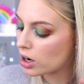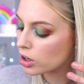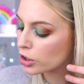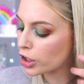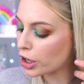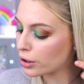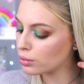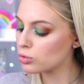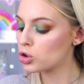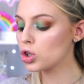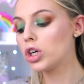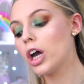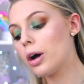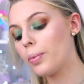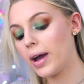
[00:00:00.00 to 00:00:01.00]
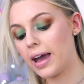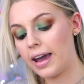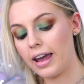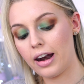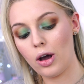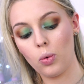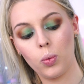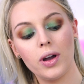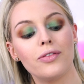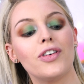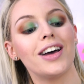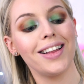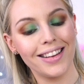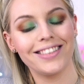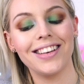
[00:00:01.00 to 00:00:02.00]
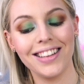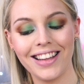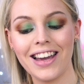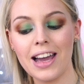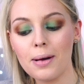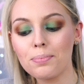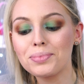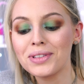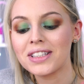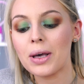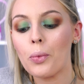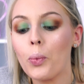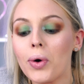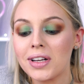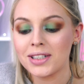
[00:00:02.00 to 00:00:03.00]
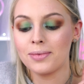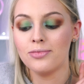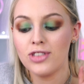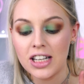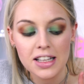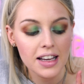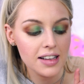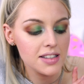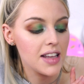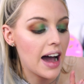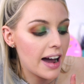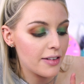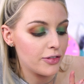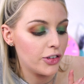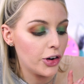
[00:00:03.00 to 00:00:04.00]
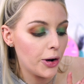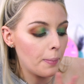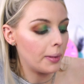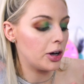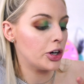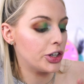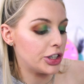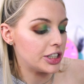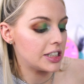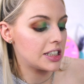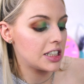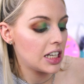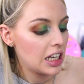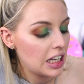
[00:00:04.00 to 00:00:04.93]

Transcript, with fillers: are going to go in with the lips, which I'm really excited for because